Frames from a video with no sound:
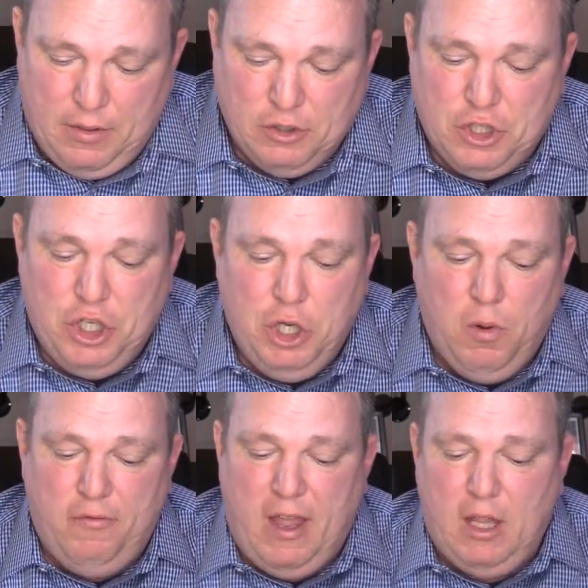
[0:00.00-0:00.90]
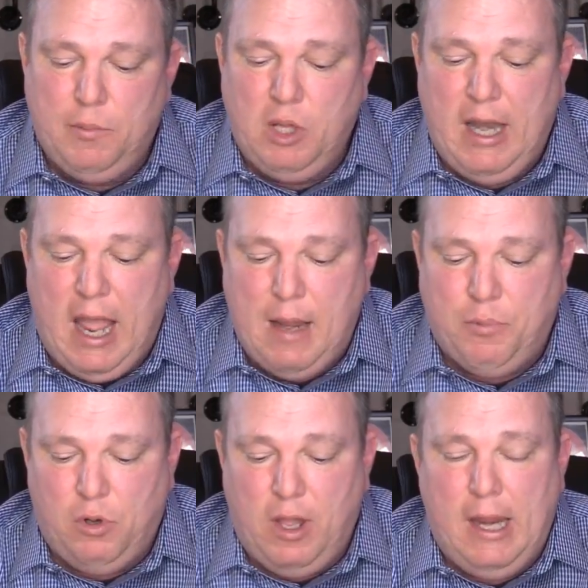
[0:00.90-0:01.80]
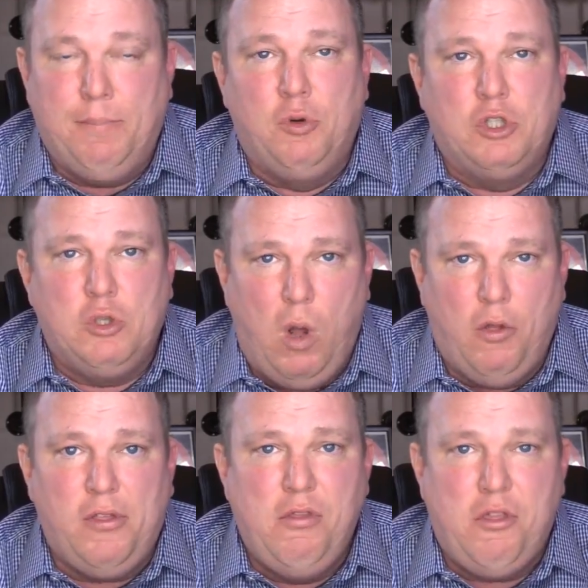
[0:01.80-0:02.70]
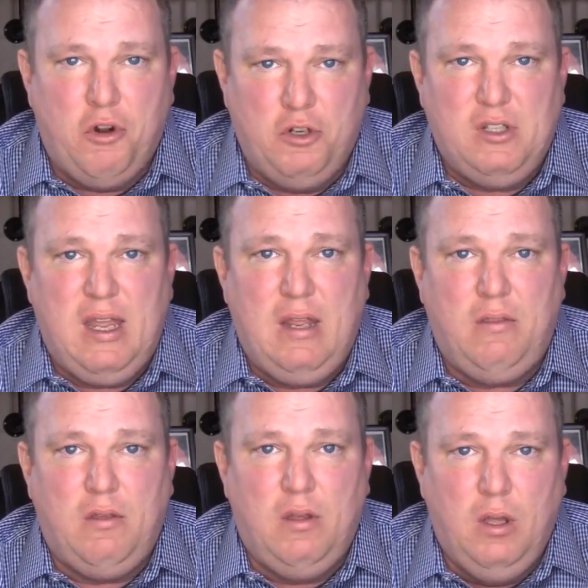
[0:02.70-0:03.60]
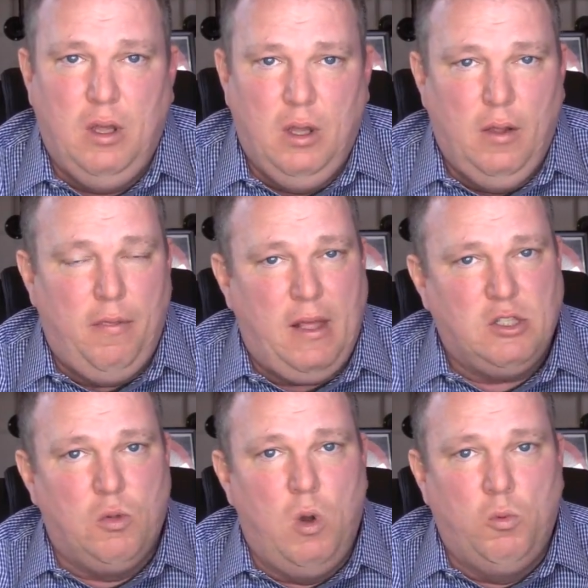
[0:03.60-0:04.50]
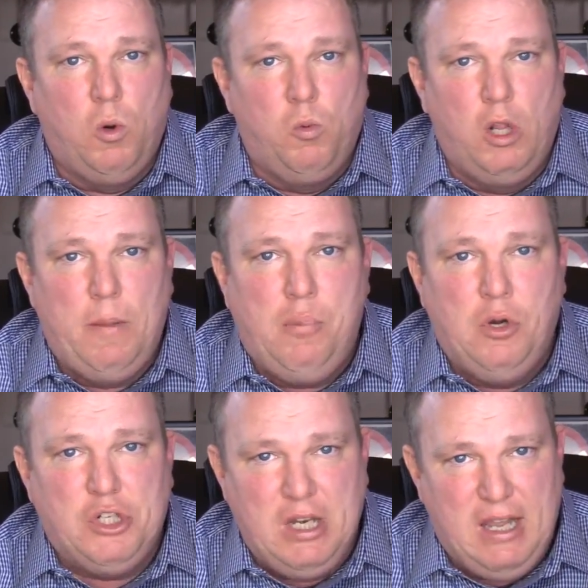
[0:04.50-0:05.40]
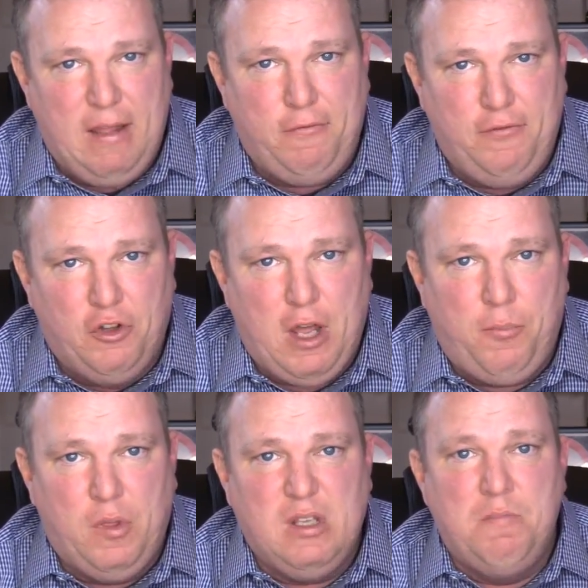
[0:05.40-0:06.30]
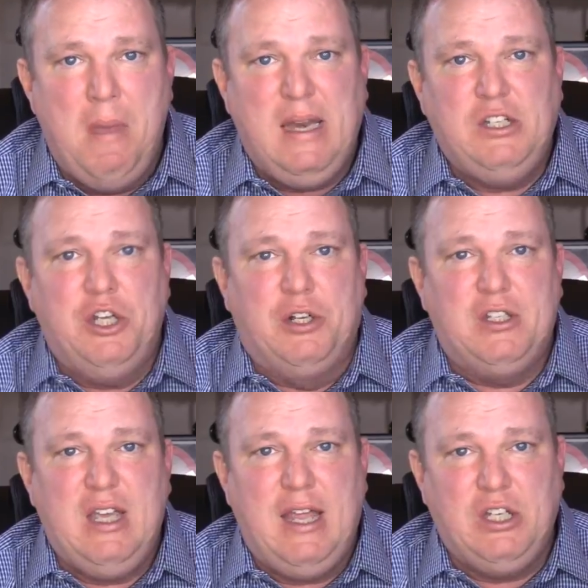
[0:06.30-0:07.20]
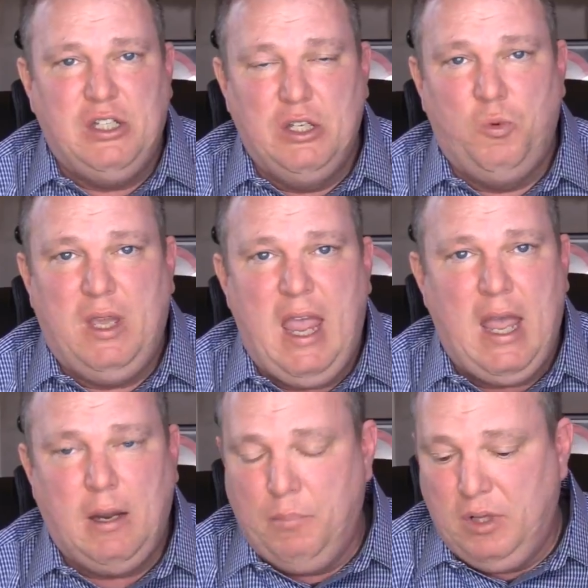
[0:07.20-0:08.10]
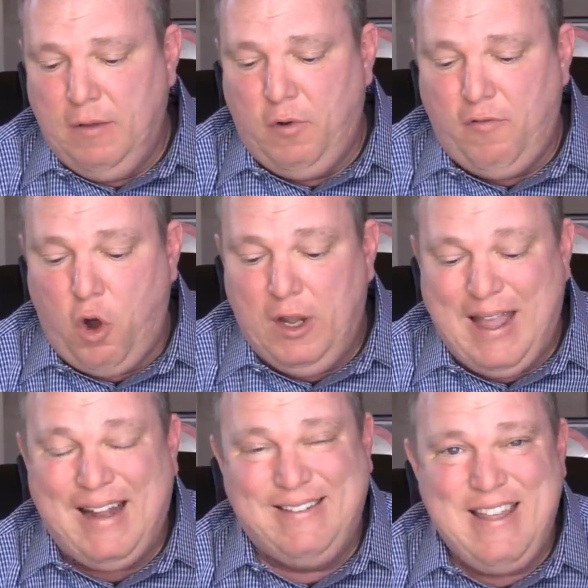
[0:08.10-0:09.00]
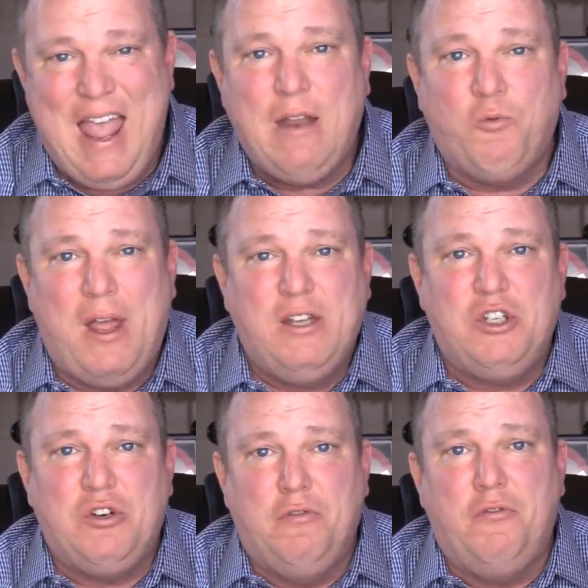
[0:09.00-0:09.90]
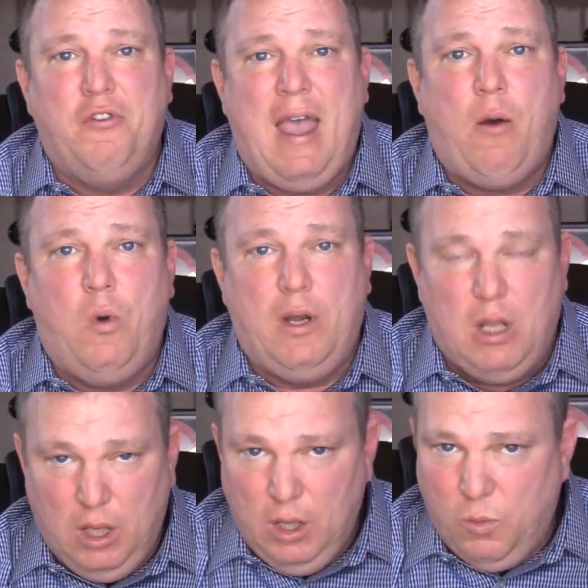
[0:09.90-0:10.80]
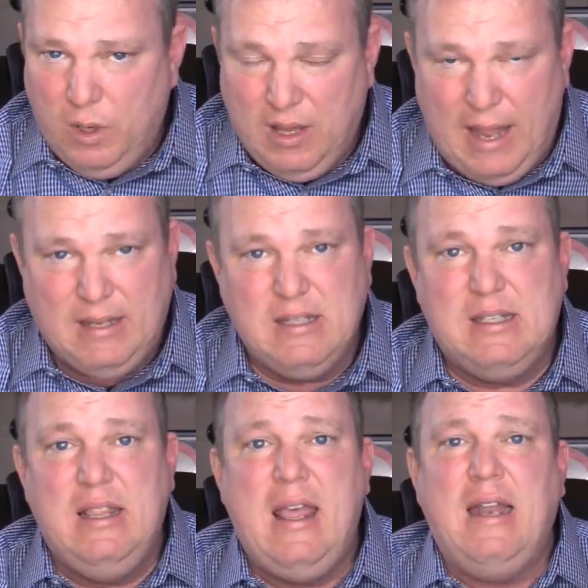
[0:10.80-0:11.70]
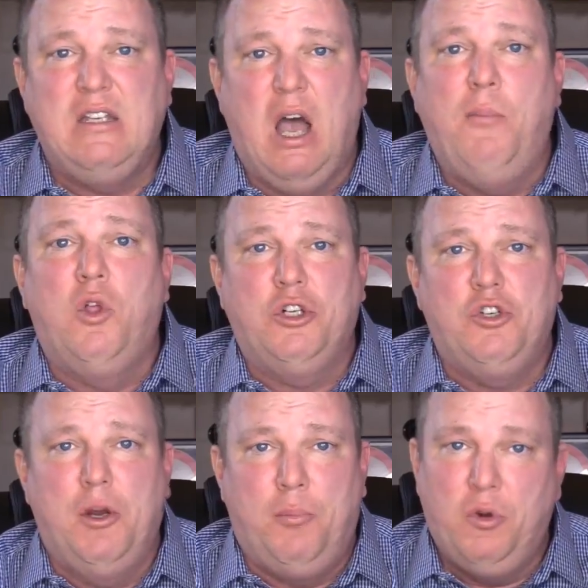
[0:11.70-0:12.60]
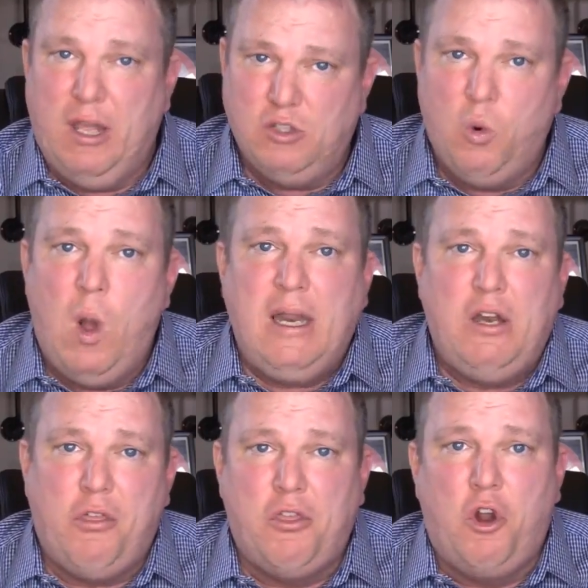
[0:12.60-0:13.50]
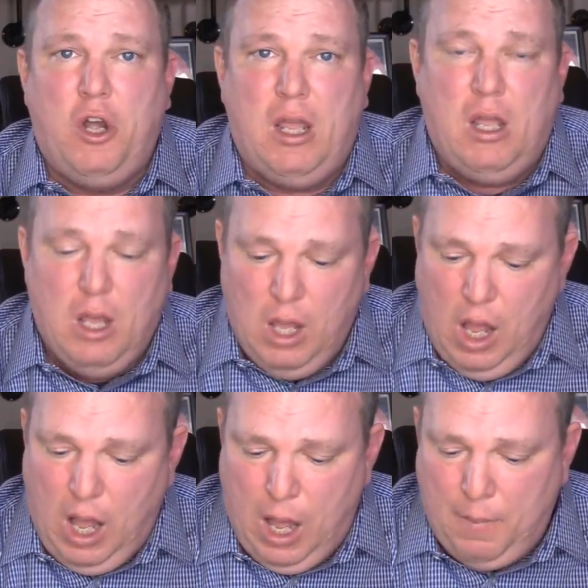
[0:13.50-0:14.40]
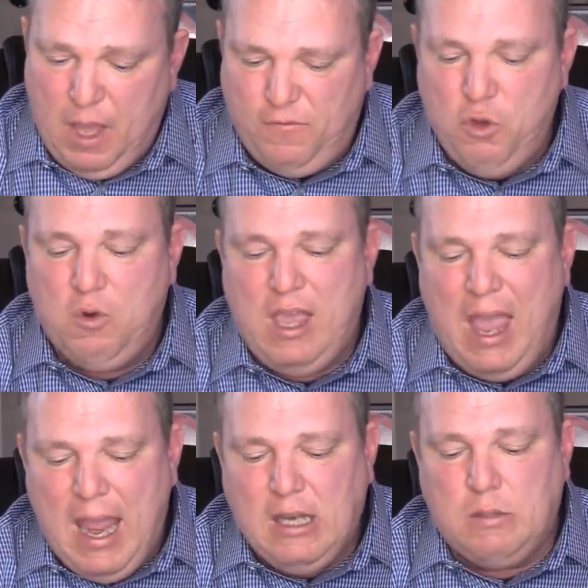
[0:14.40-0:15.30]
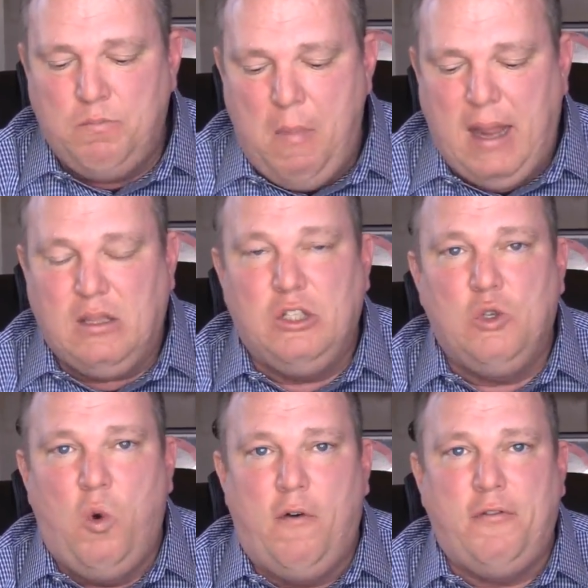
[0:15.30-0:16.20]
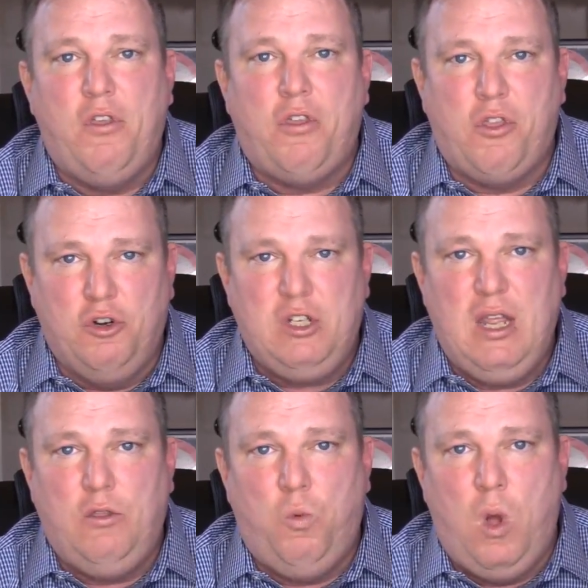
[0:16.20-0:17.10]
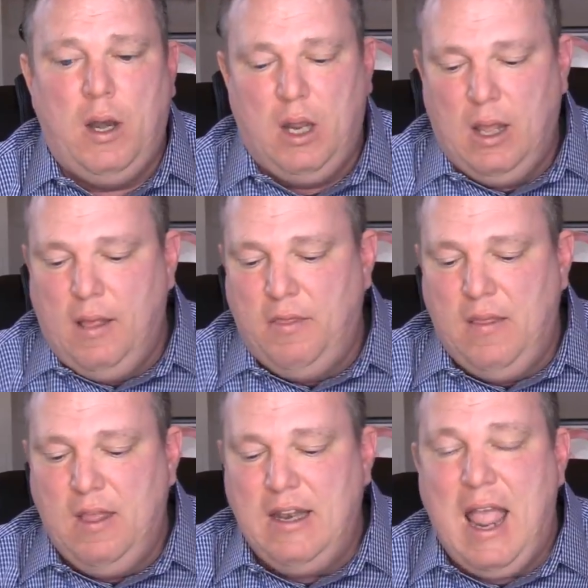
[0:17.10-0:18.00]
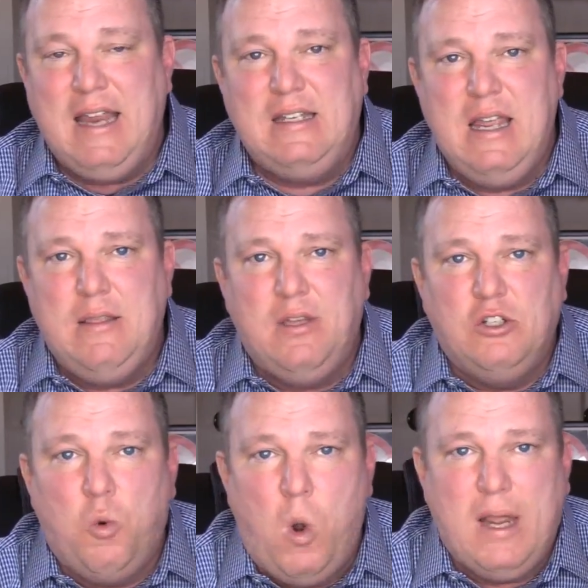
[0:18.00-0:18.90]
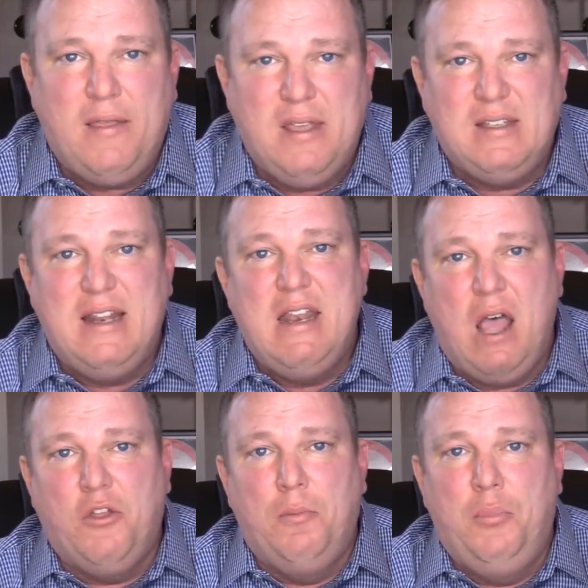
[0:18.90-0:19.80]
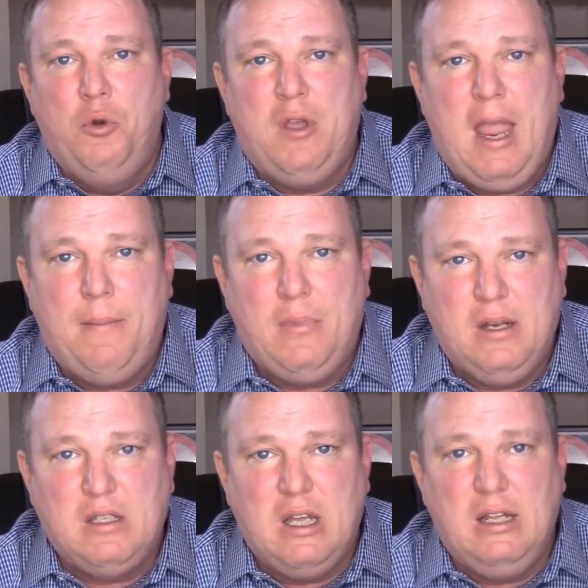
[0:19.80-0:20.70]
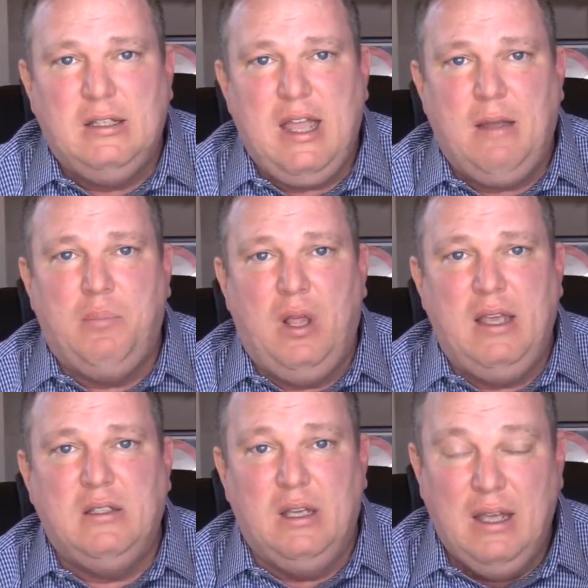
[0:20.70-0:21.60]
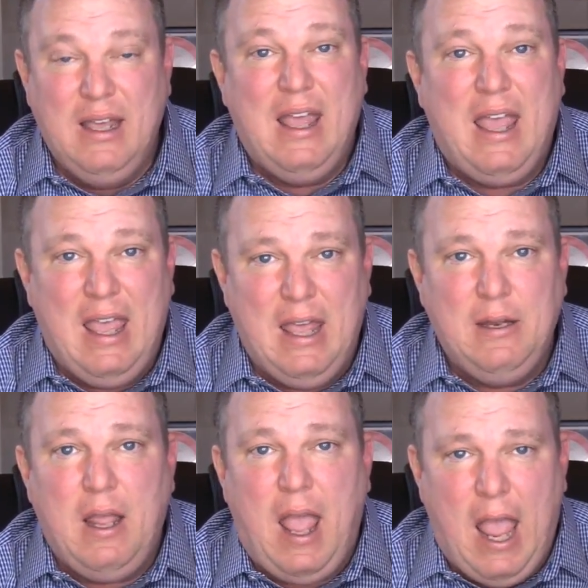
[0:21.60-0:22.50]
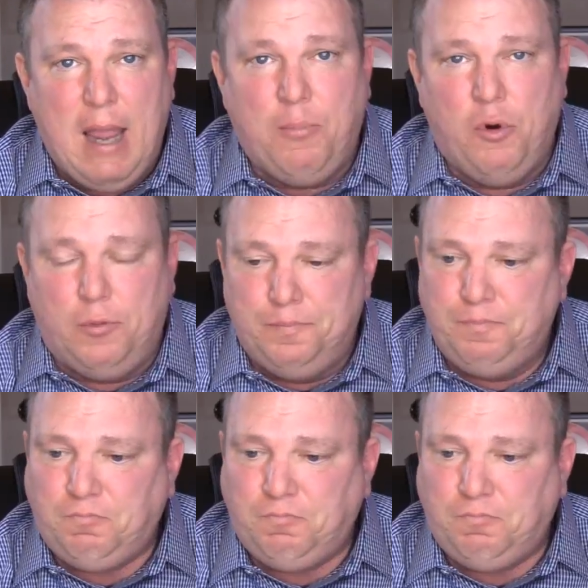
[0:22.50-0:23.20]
There's 2 available in April. April 12th and 13th. That's the one we're really pushing to get filled up with as many Chelsea agents as we can. I believe we've already got 10 registered for that one. We'd like to see that double or triple, get 20 to 30. If you can't make the 12th to 13th one, then the 19th and 20th is another boot camp that is going to take place in April.